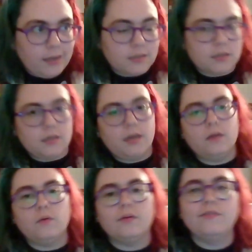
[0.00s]
it yesterday,
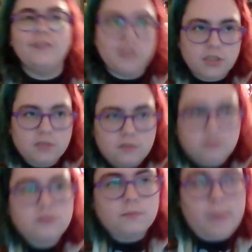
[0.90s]
or I finished
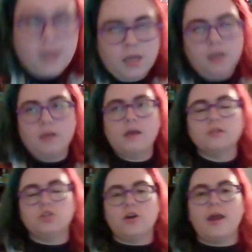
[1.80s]
making it
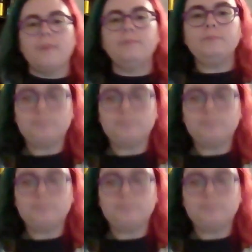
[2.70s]
yesterday.